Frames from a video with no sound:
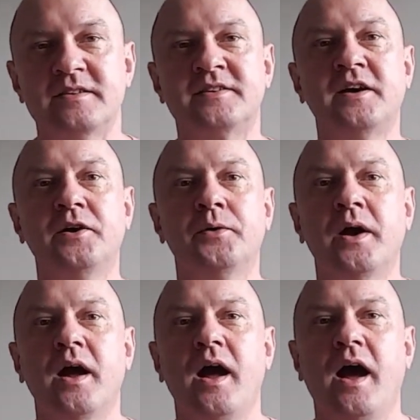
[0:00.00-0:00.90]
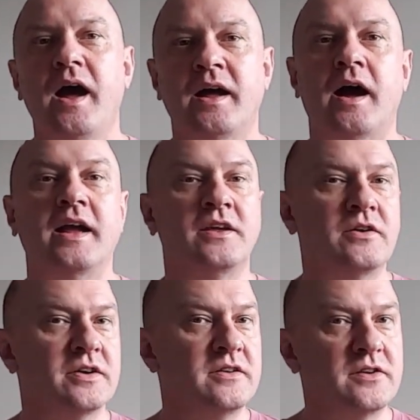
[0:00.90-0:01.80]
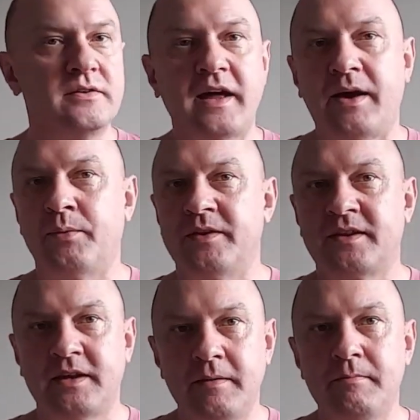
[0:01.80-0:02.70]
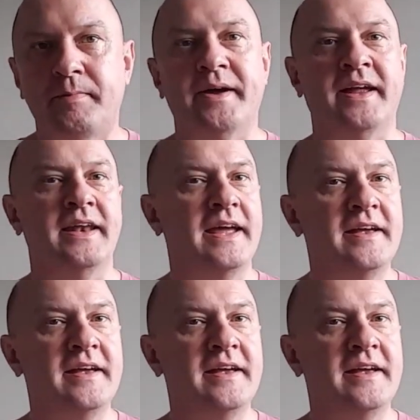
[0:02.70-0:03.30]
So you can do that with GIMP and